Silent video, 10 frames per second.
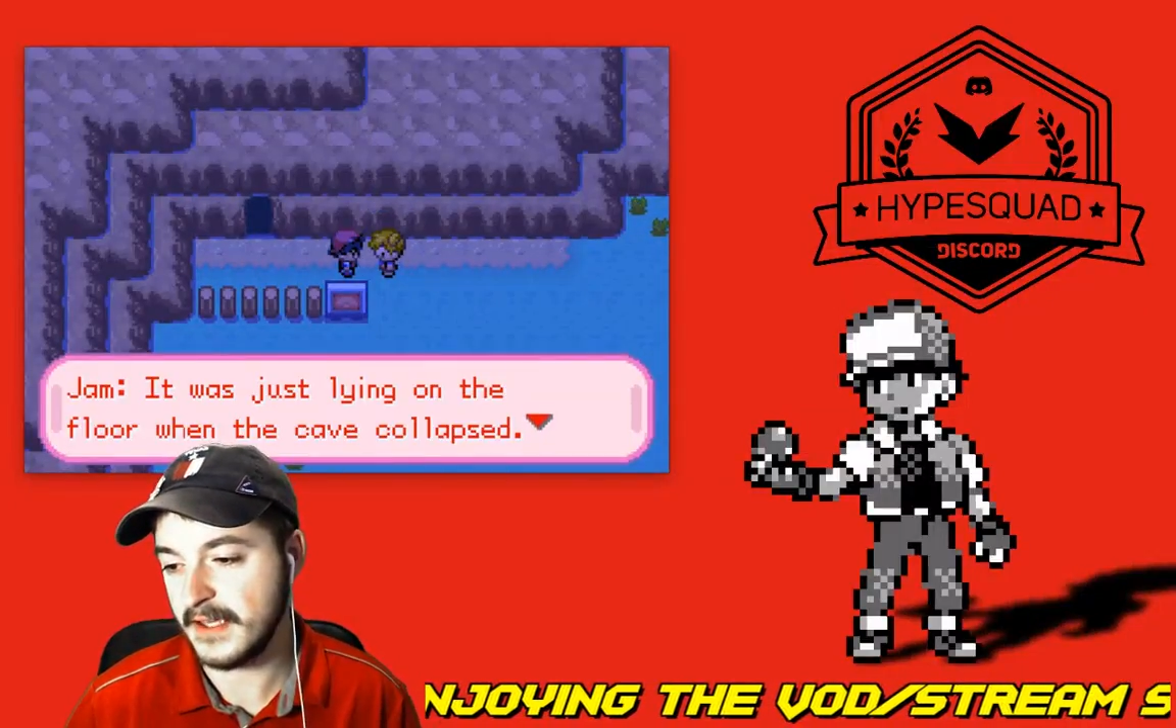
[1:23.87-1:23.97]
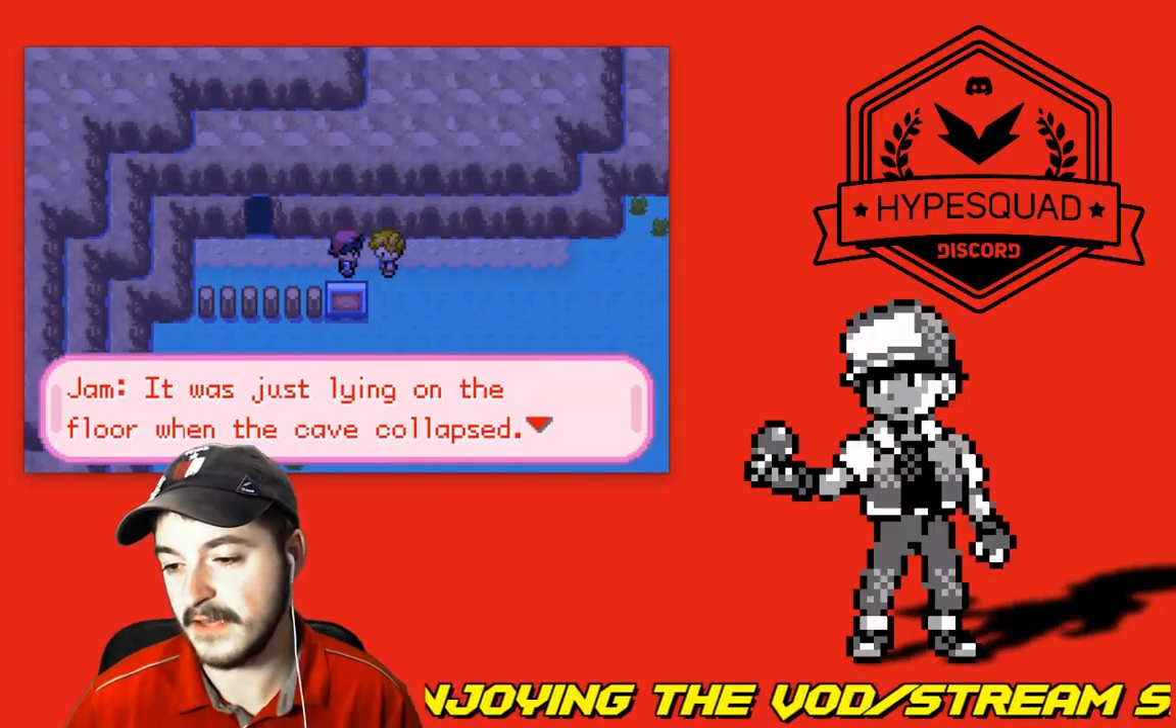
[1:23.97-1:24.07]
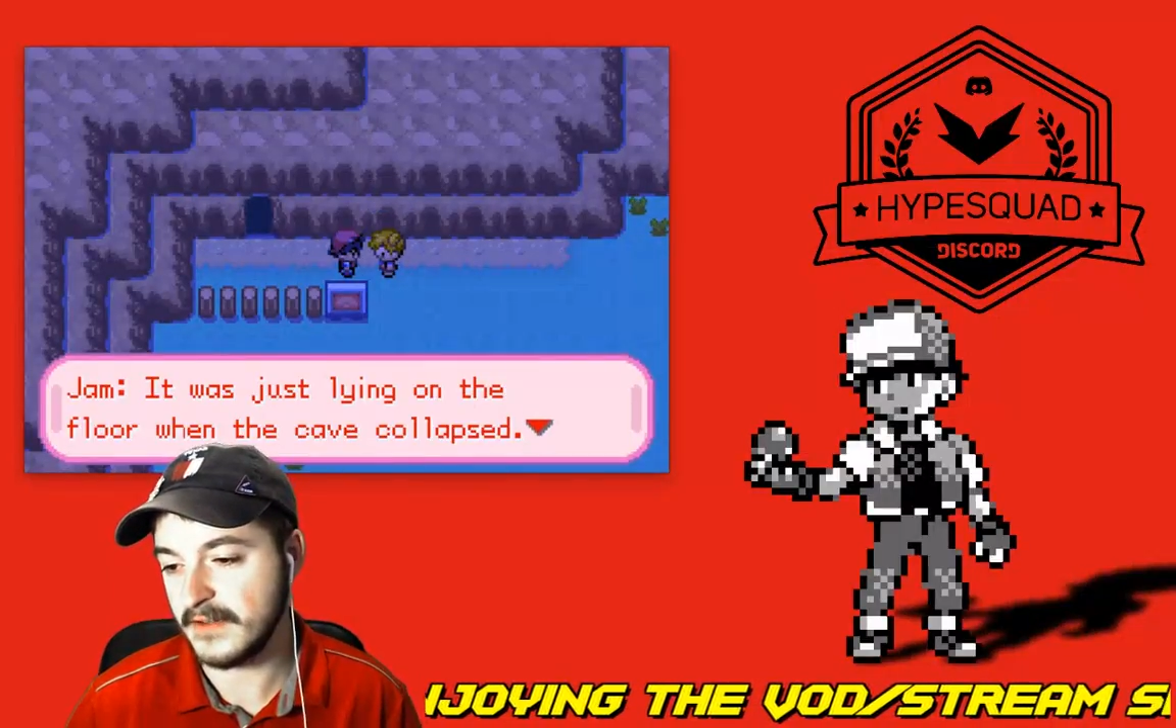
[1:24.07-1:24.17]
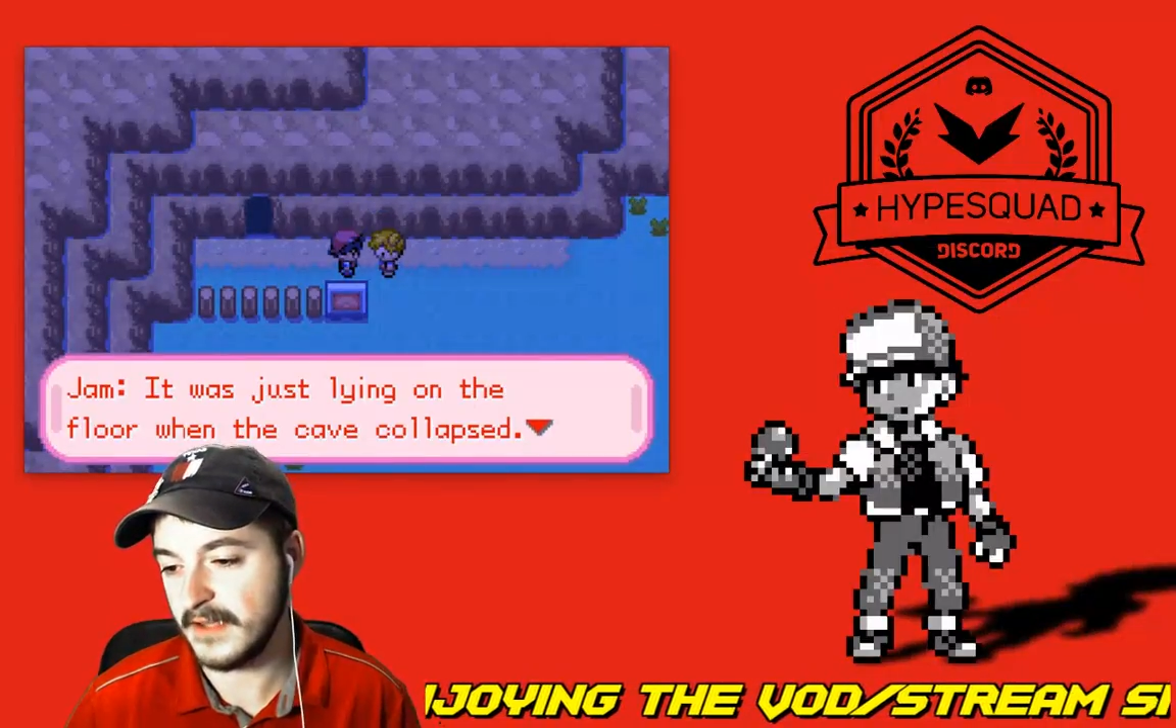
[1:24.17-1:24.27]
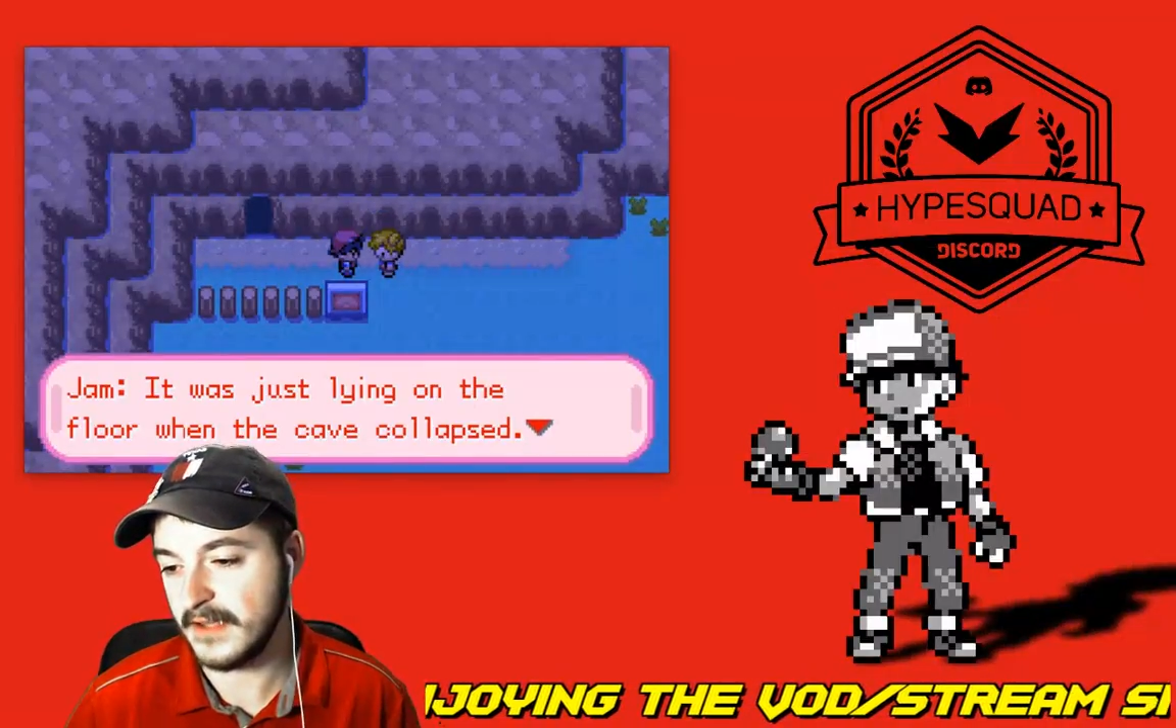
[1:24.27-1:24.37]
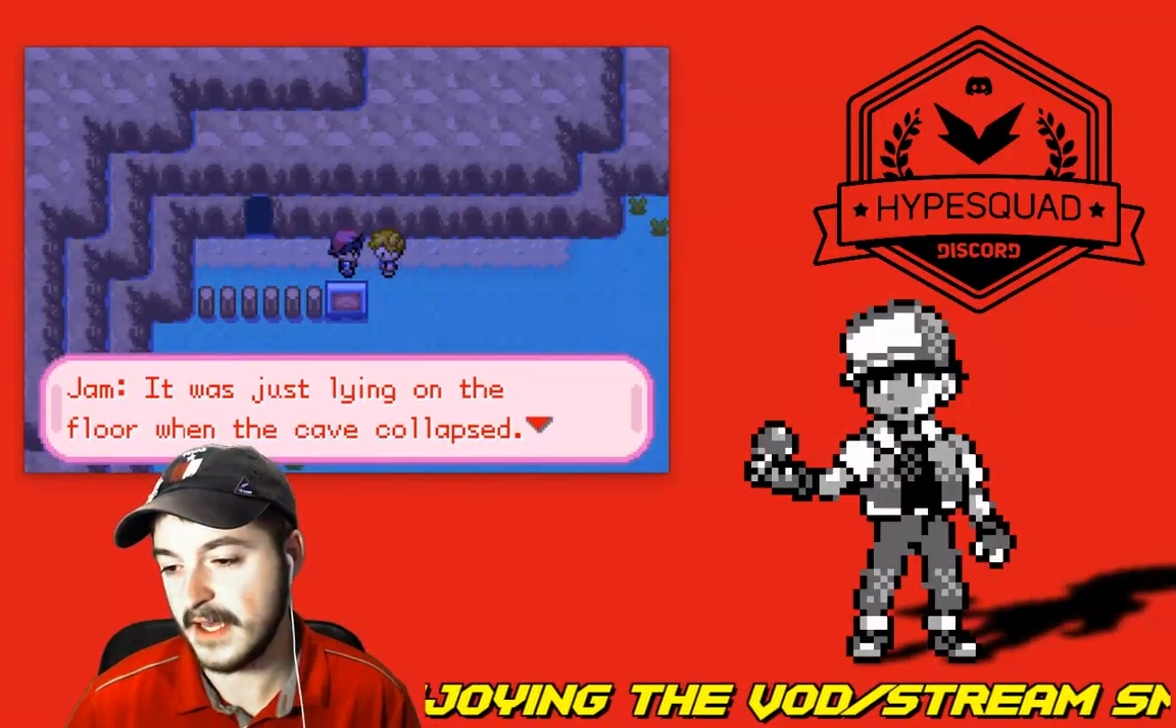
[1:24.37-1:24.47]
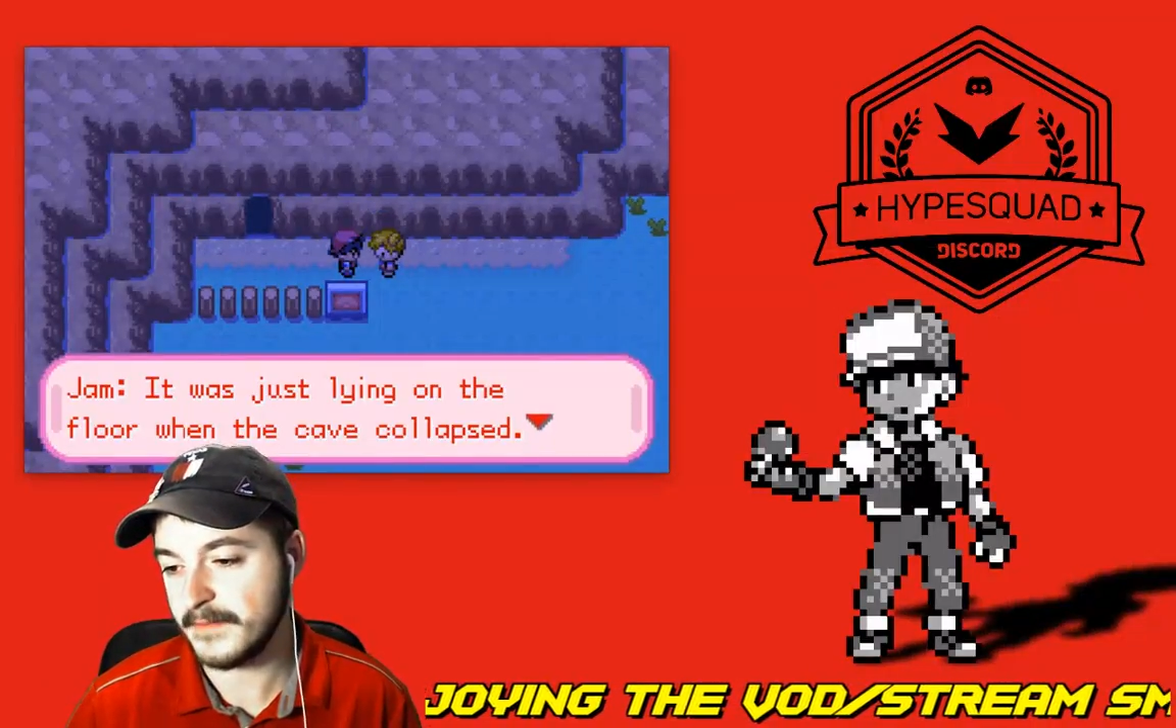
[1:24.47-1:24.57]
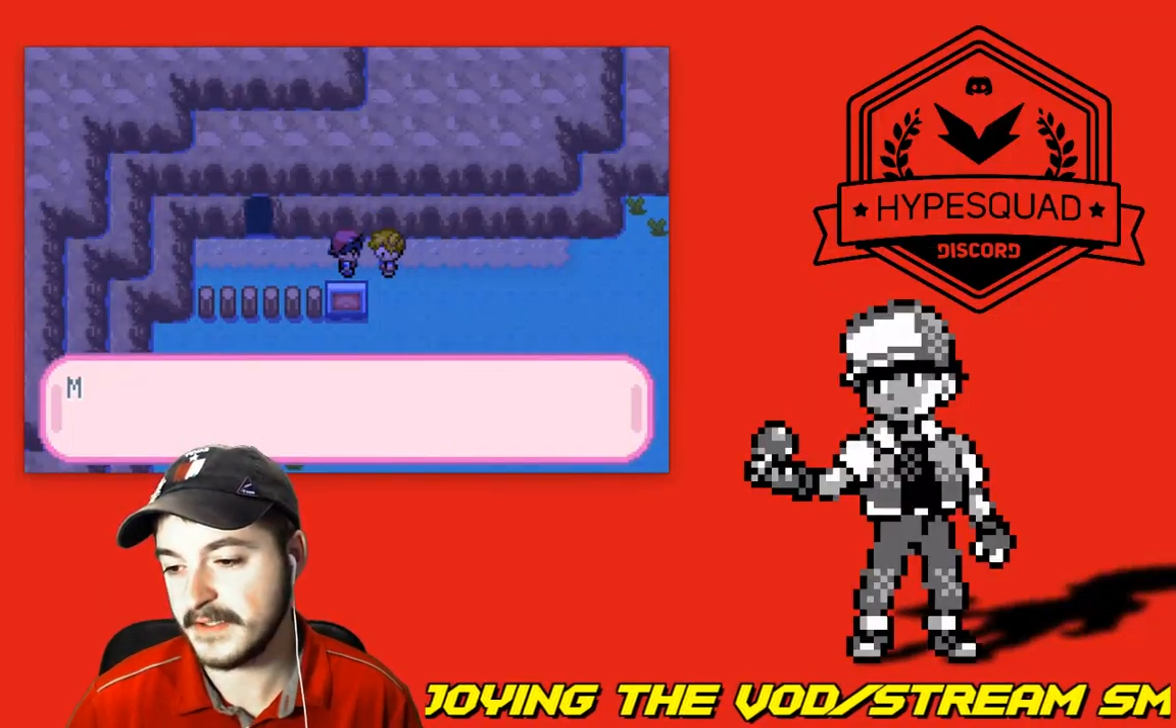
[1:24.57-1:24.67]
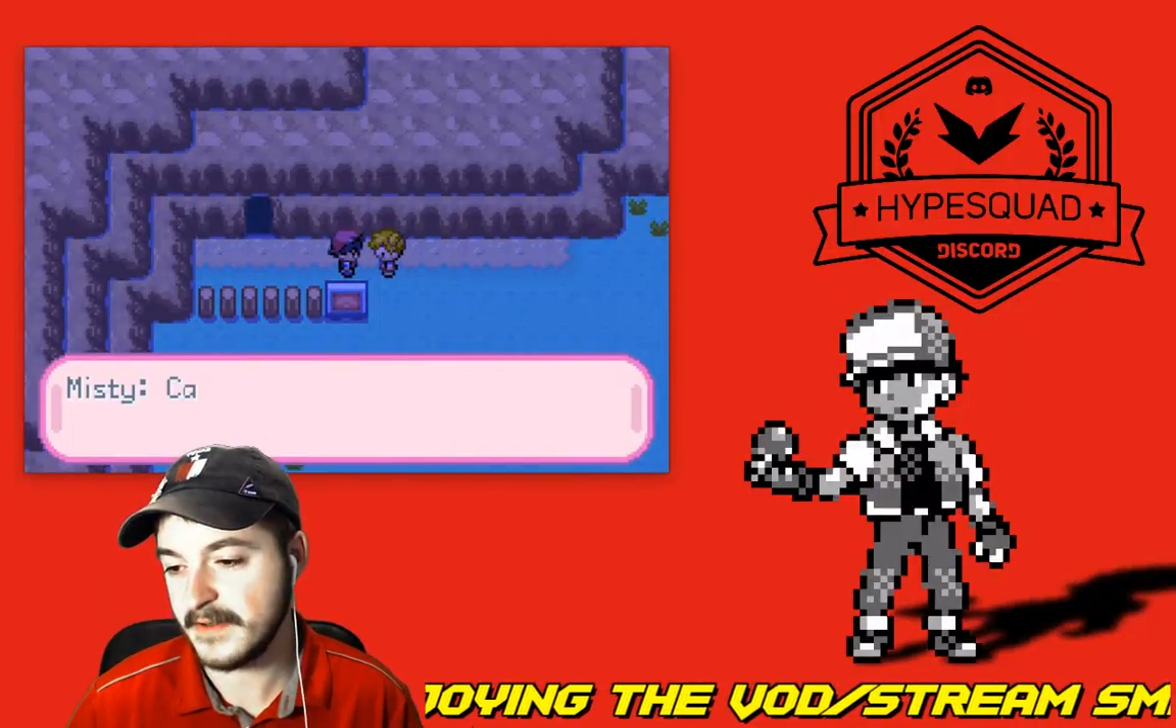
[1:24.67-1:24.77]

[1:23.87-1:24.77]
collapsed.